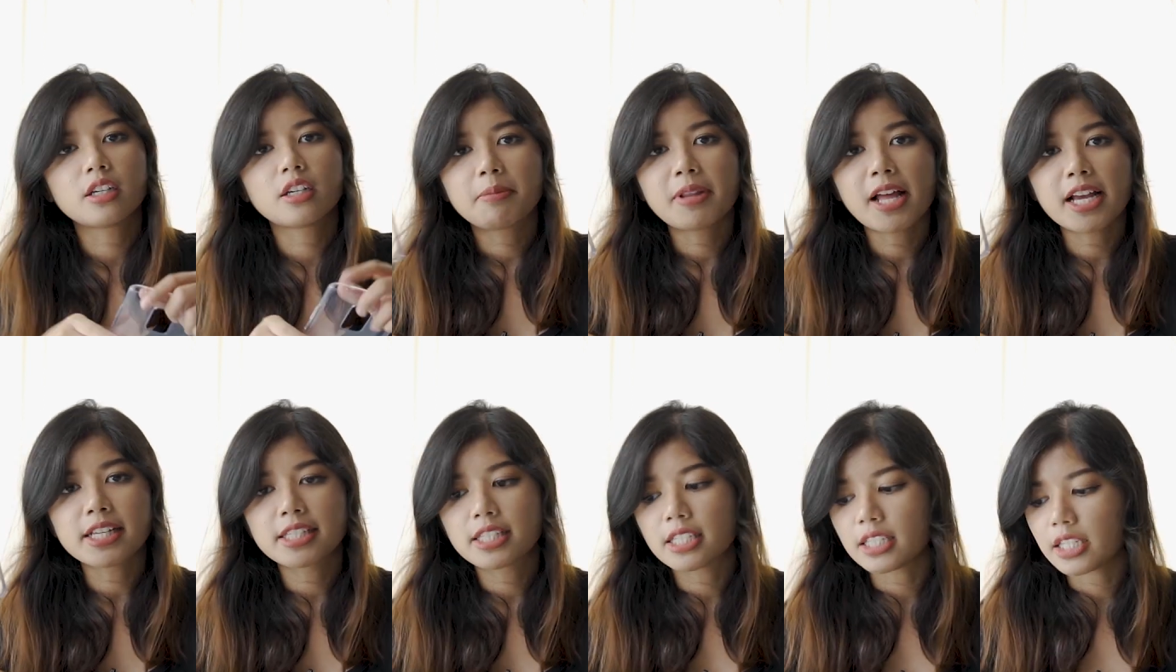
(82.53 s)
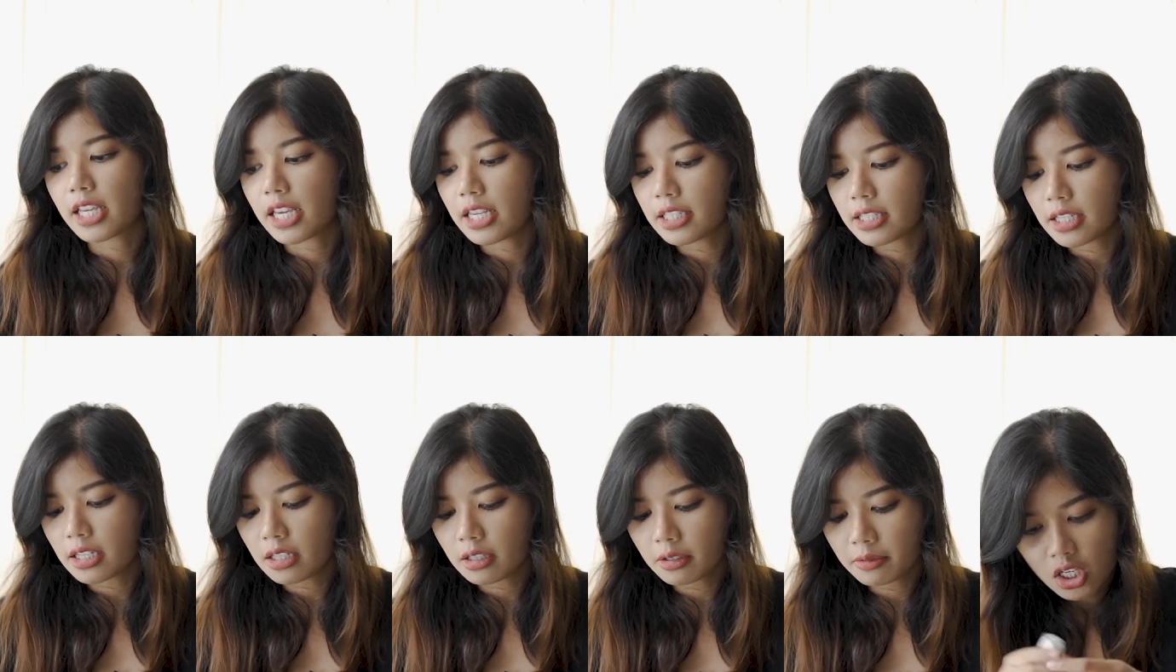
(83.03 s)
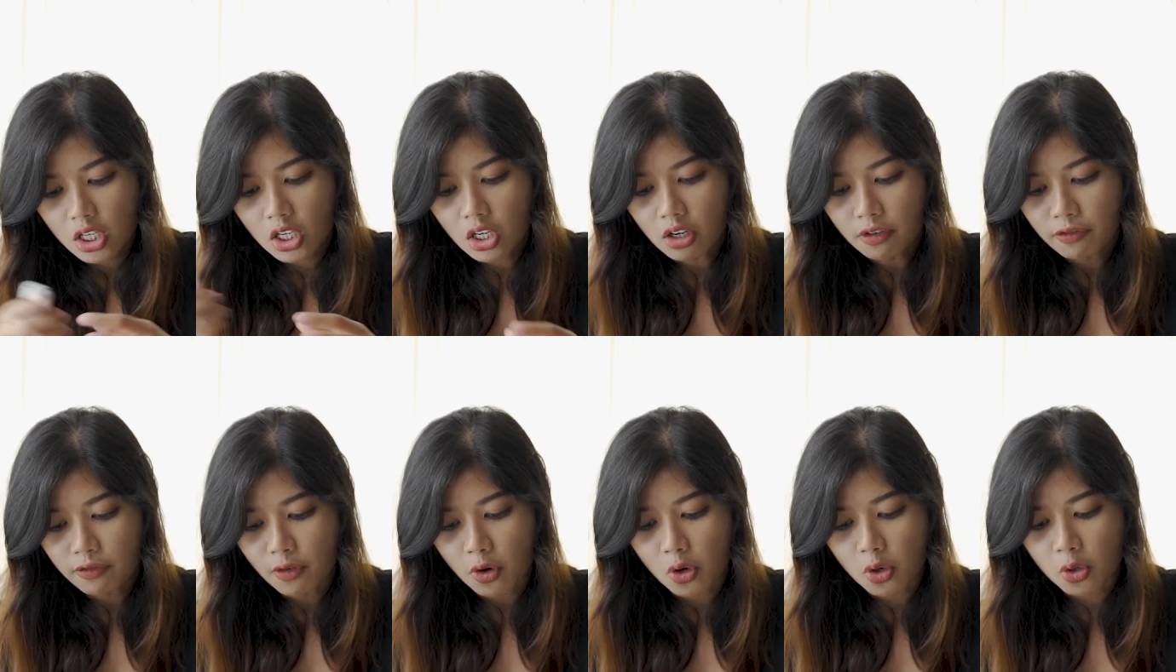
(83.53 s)
plastic casing.
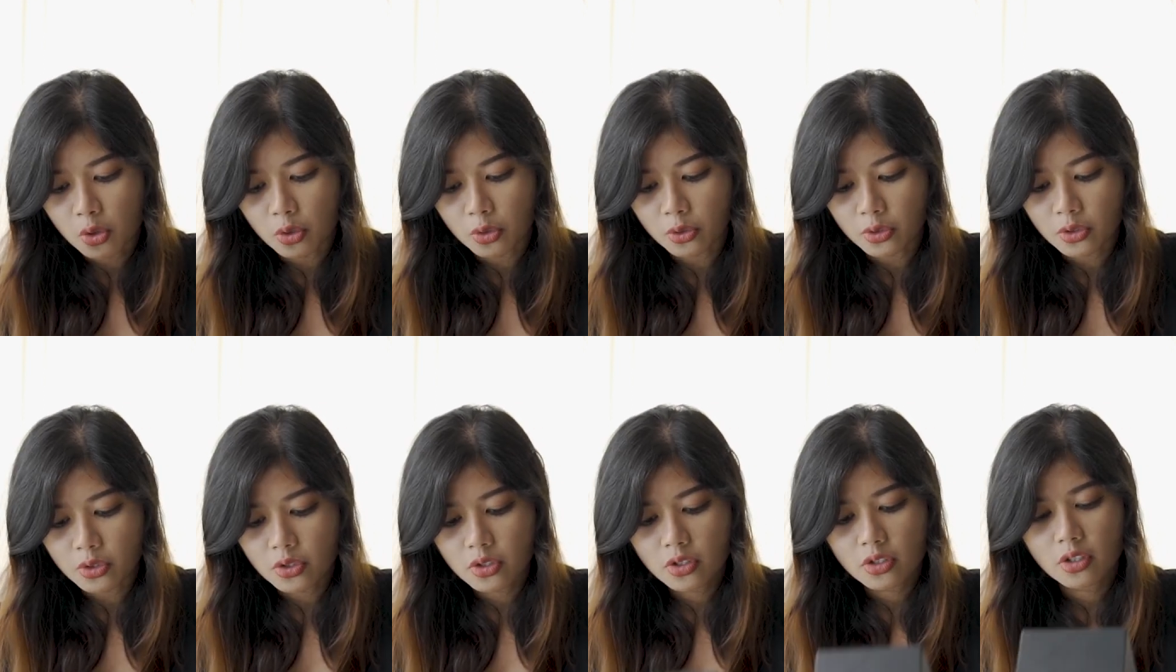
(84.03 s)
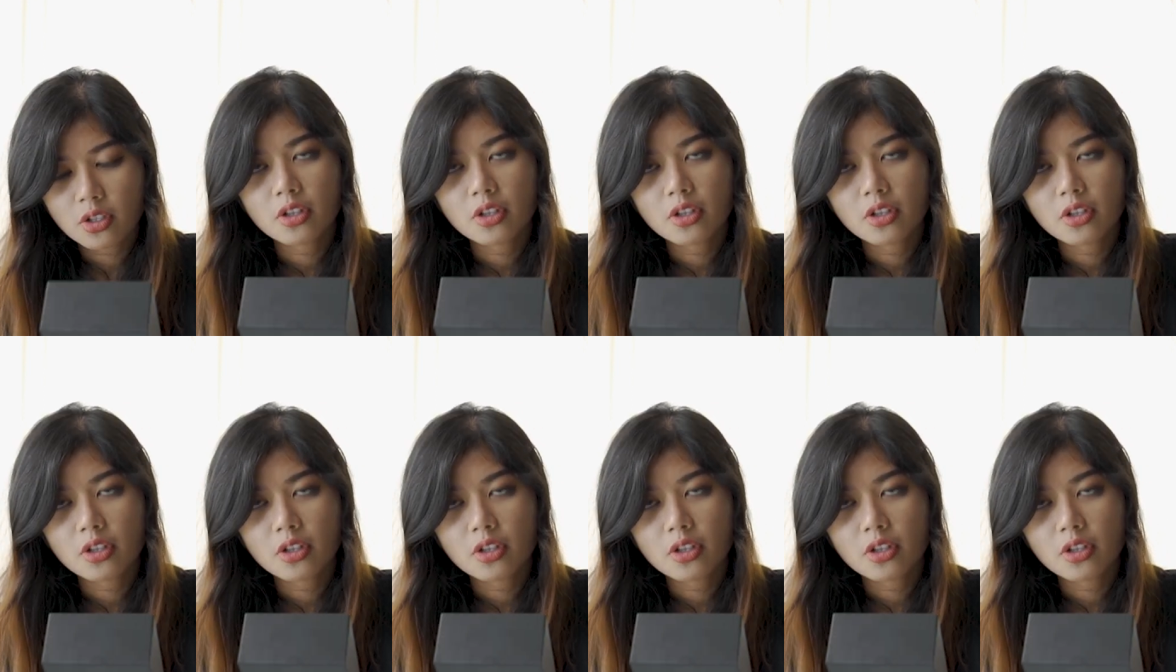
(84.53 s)
Earphones.